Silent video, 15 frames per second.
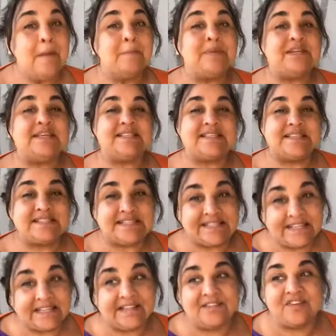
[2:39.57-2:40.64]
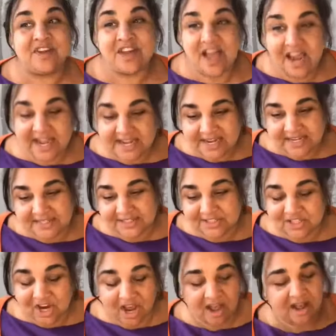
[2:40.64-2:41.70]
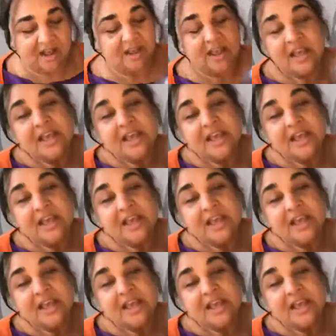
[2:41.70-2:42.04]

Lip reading: but it's a silver linings jar.